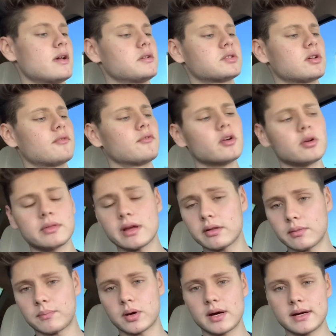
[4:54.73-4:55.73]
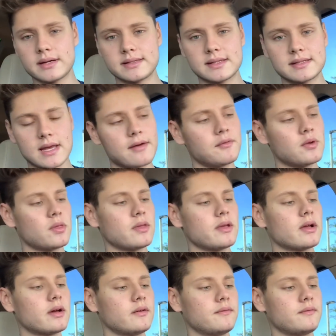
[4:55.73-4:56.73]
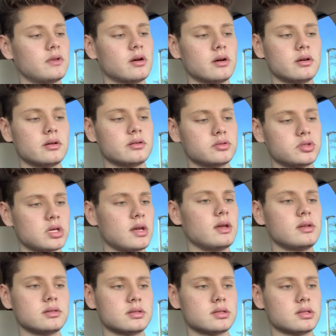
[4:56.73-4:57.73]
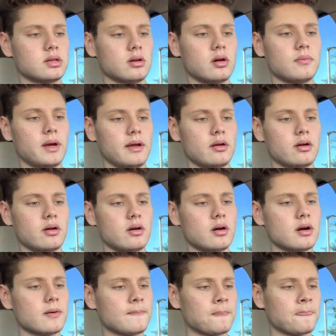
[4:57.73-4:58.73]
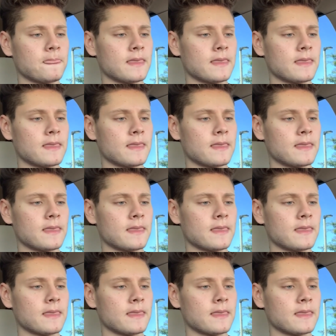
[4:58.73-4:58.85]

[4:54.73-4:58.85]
So I wrote down the prices, everything I've done, changed on my car,